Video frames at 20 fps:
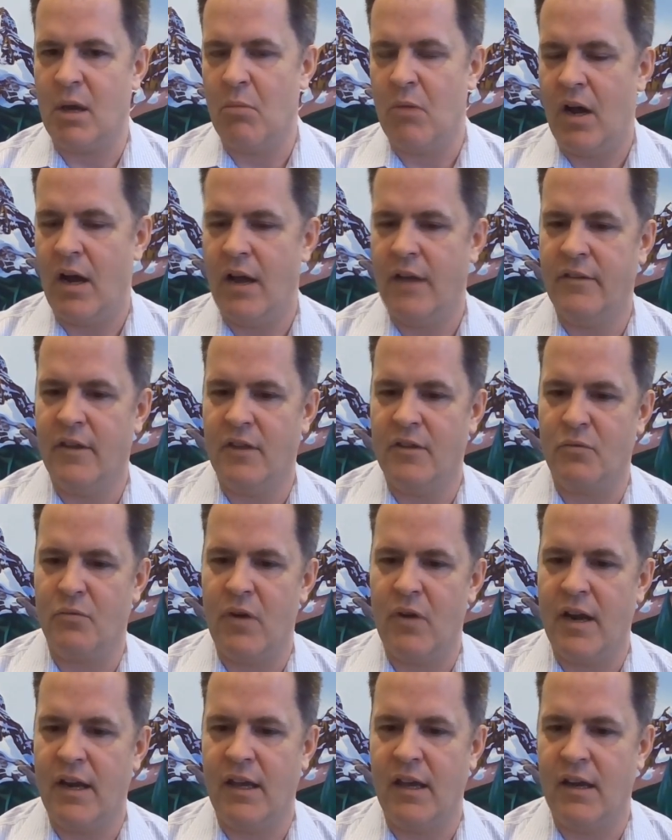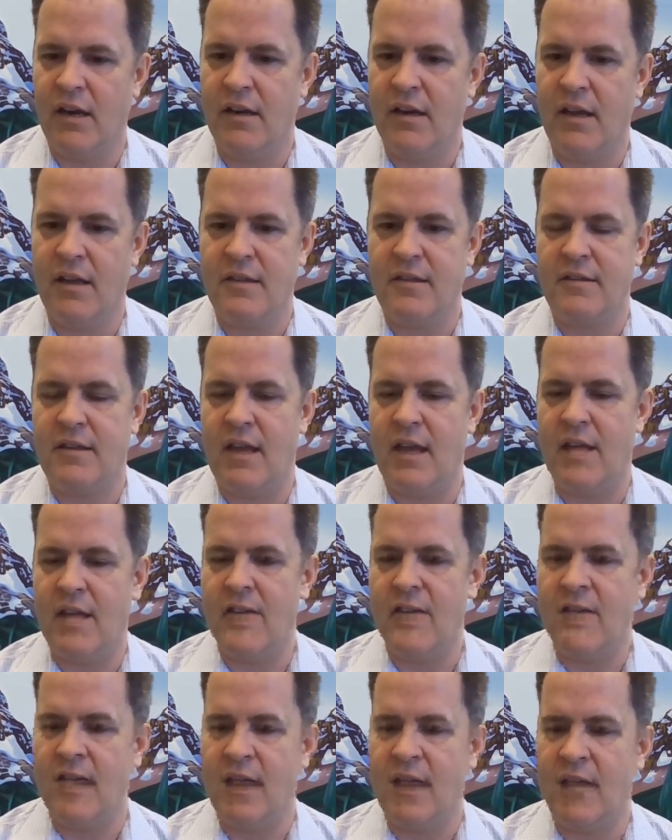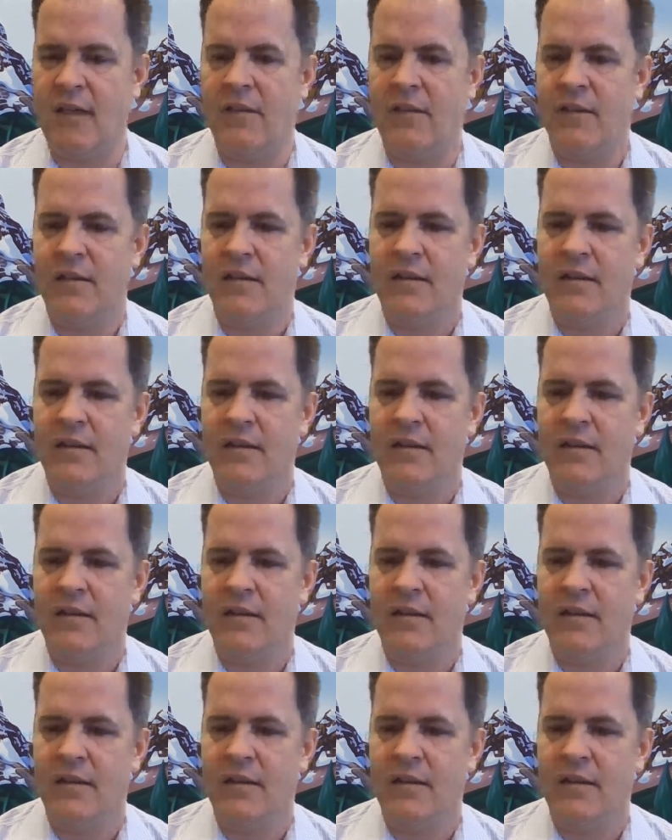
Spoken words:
mine that's running at a nice steady state